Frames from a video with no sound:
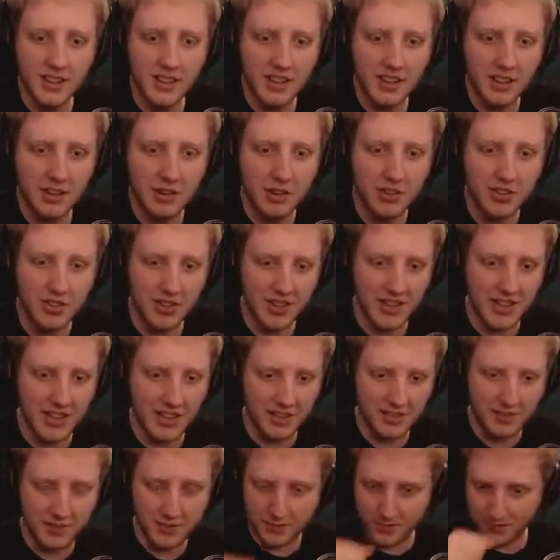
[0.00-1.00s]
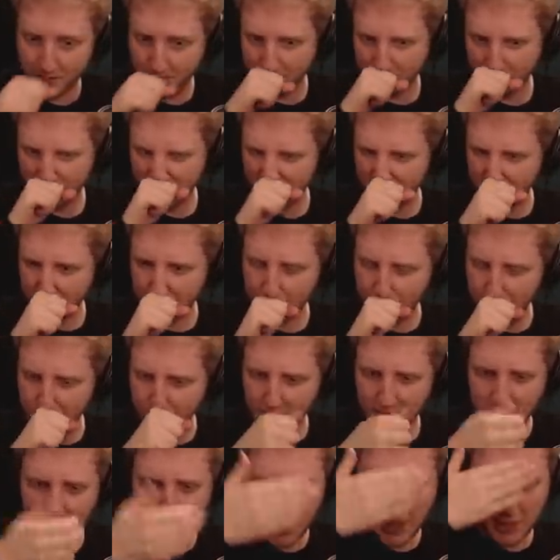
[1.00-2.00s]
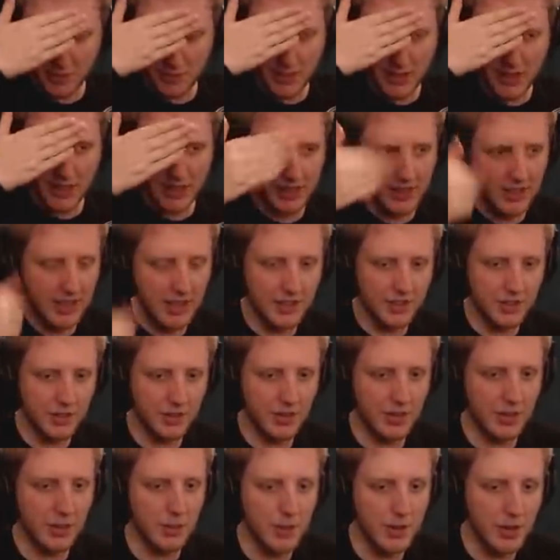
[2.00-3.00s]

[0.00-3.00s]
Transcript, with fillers: And then Kristen like checked my head and that and she was like,